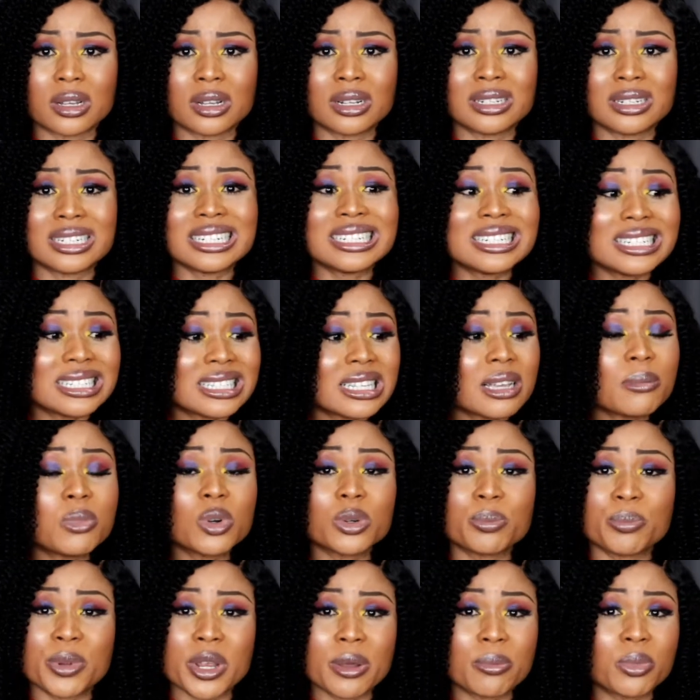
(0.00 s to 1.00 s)
The
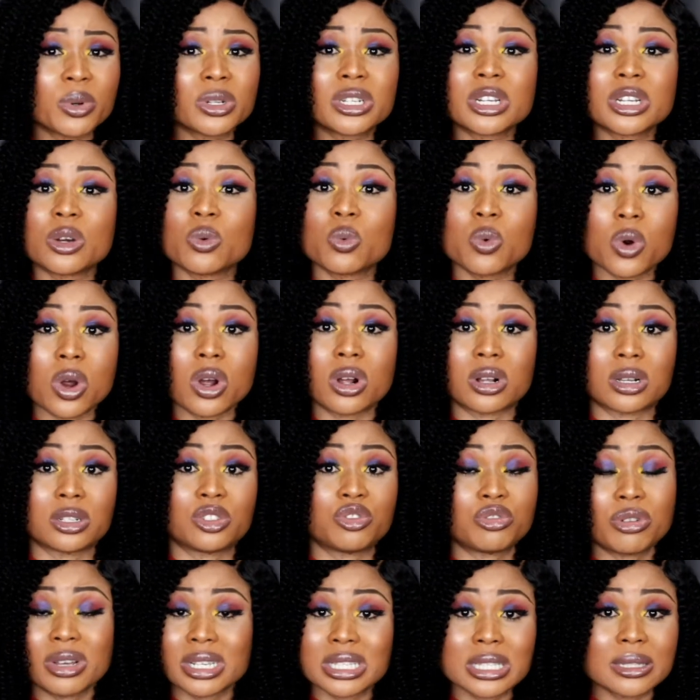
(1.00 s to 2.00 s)
disabled people, they work.
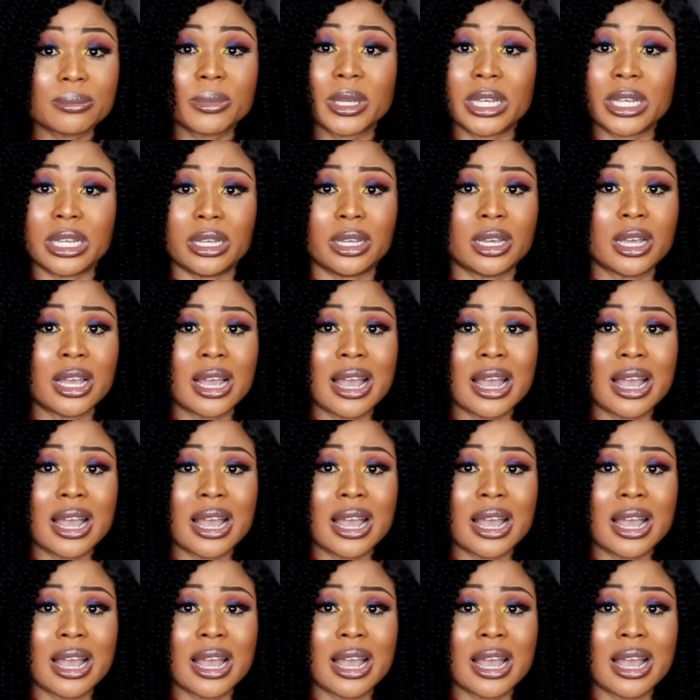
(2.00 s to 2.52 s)
Trust me.